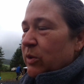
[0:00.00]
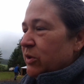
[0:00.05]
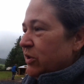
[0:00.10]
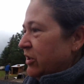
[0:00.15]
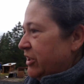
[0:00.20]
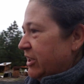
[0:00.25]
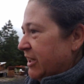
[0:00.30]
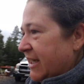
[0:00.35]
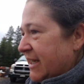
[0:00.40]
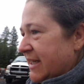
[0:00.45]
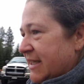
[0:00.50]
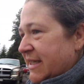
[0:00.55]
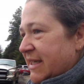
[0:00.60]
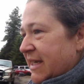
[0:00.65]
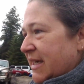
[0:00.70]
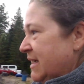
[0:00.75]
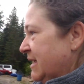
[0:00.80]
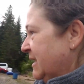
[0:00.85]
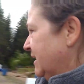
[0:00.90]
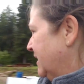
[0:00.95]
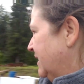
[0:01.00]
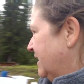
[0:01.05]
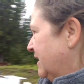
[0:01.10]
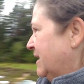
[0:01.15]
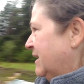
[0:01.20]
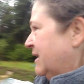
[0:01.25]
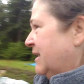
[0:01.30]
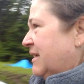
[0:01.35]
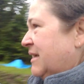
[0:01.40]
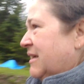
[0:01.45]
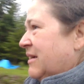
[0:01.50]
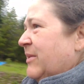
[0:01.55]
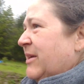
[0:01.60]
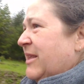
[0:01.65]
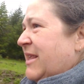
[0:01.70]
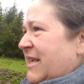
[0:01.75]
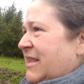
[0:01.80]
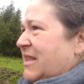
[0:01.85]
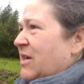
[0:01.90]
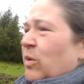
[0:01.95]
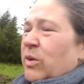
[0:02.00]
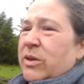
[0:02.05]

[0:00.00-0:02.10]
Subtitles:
older chickens. We think the